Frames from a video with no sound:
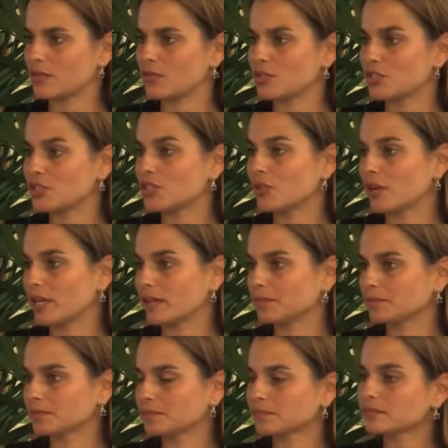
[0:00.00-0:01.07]
was doing
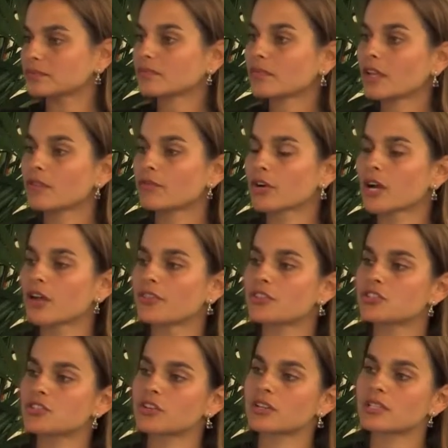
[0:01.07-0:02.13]
for health
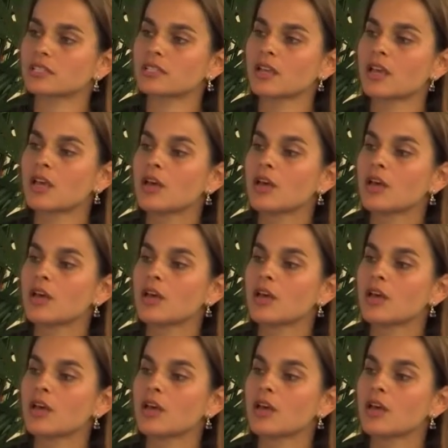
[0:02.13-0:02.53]
insurance.